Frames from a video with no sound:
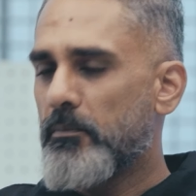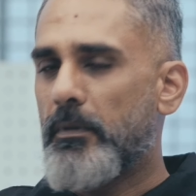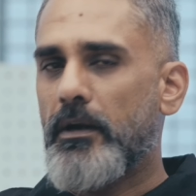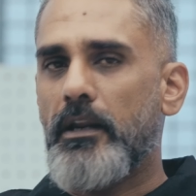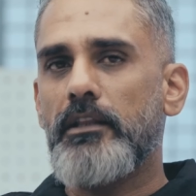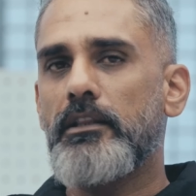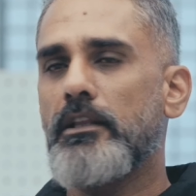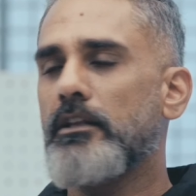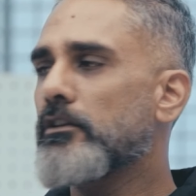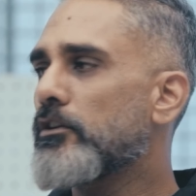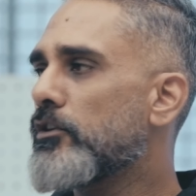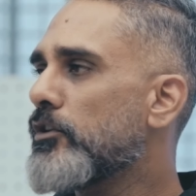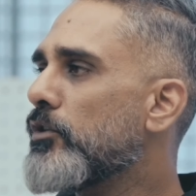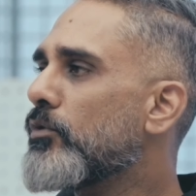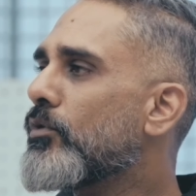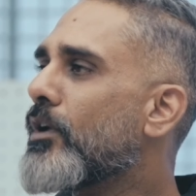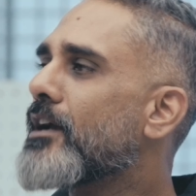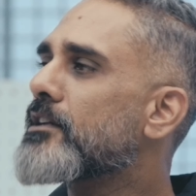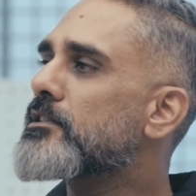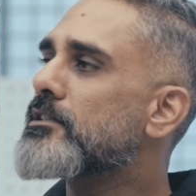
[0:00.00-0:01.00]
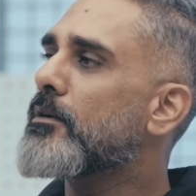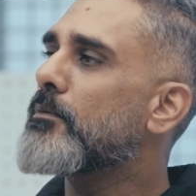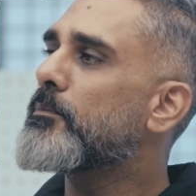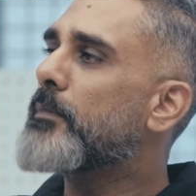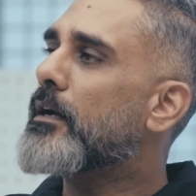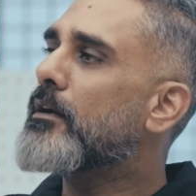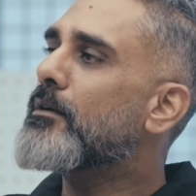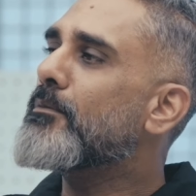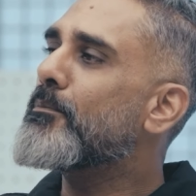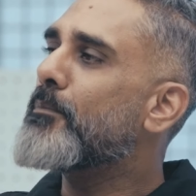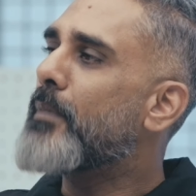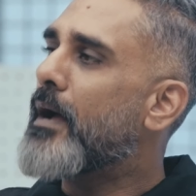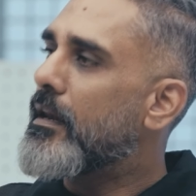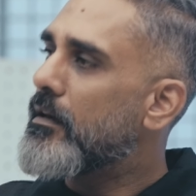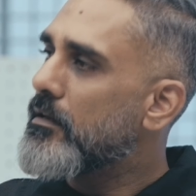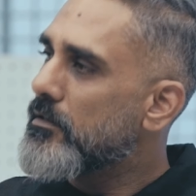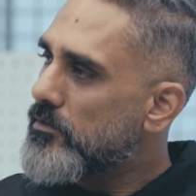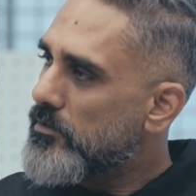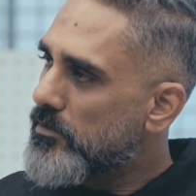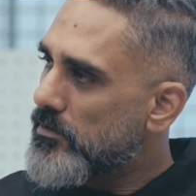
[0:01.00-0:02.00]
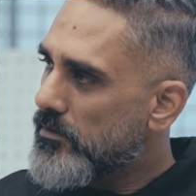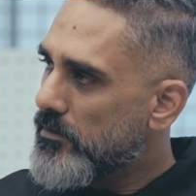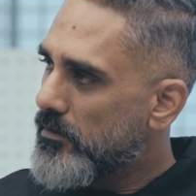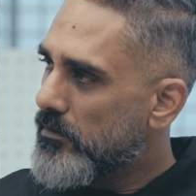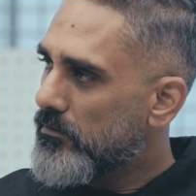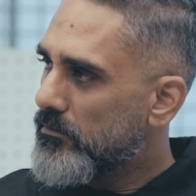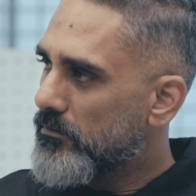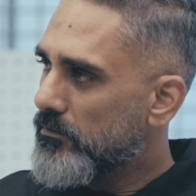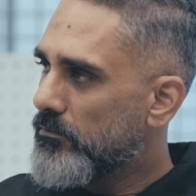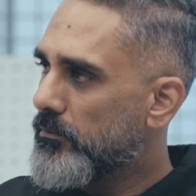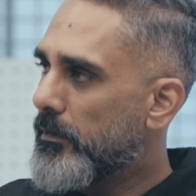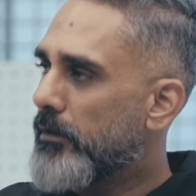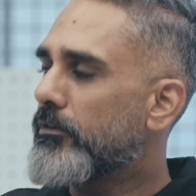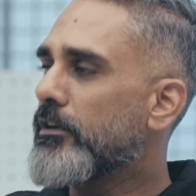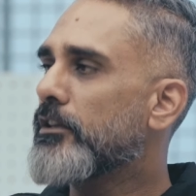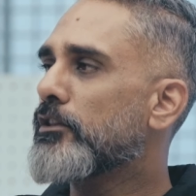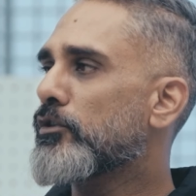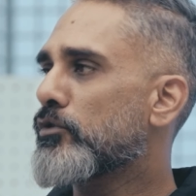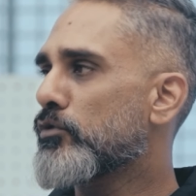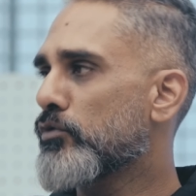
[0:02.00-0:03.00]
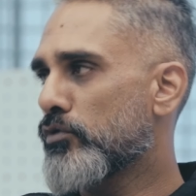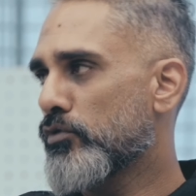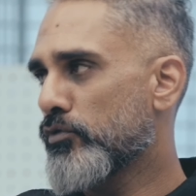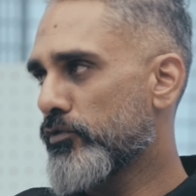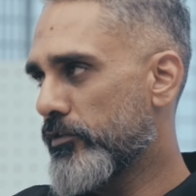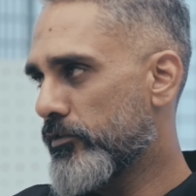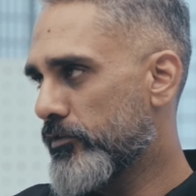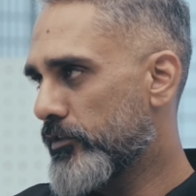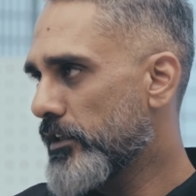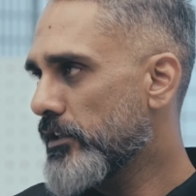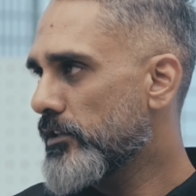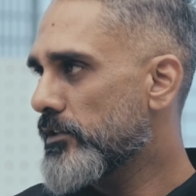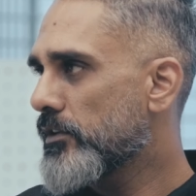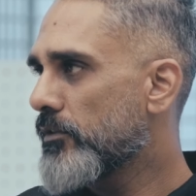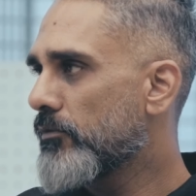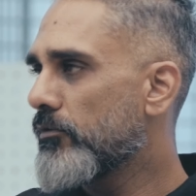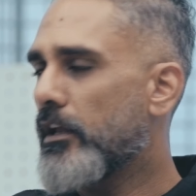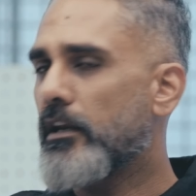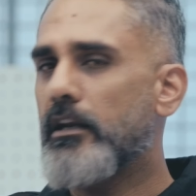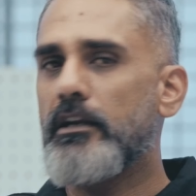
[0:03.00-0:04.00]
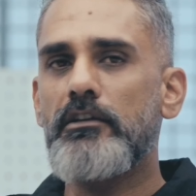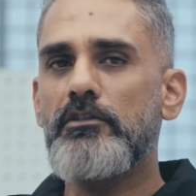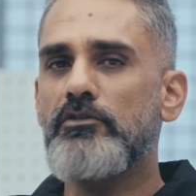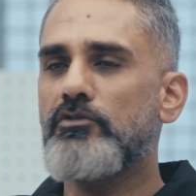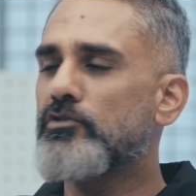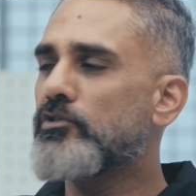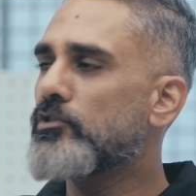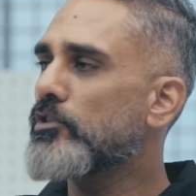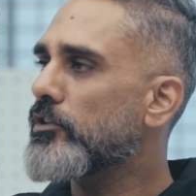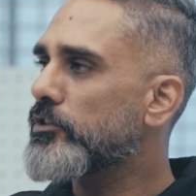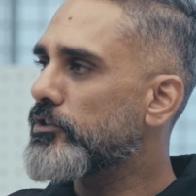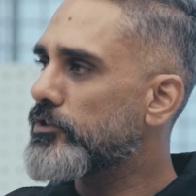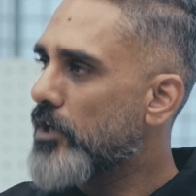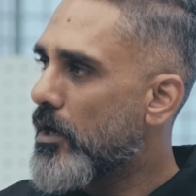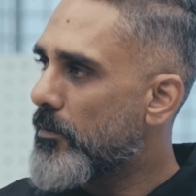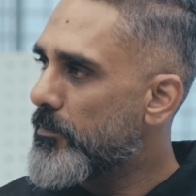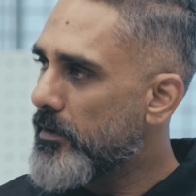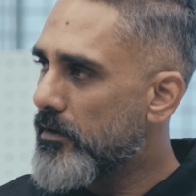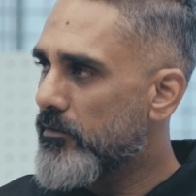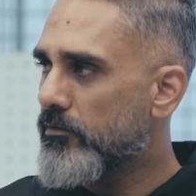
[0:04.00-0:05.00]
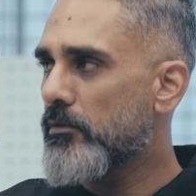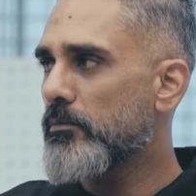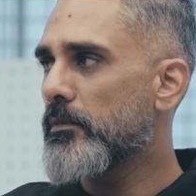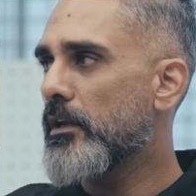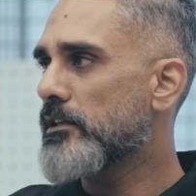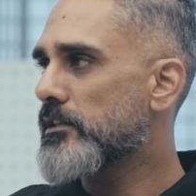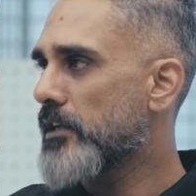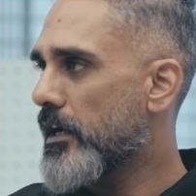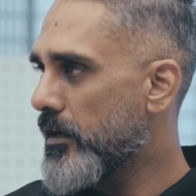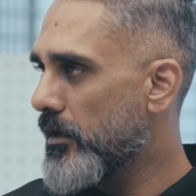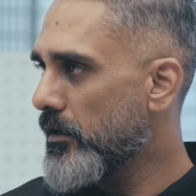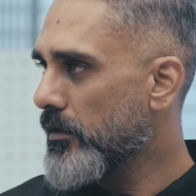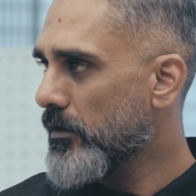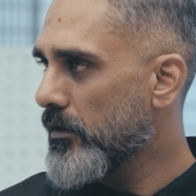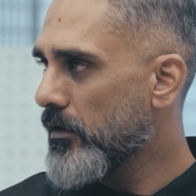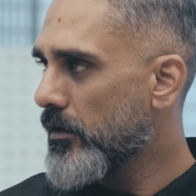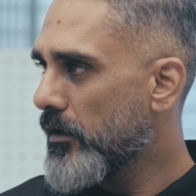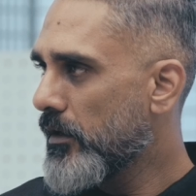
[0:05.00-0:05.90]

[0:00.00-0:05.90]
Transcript: But I think the Duke has the better balance between the two 250s, where it is just sharp enough to be exciting.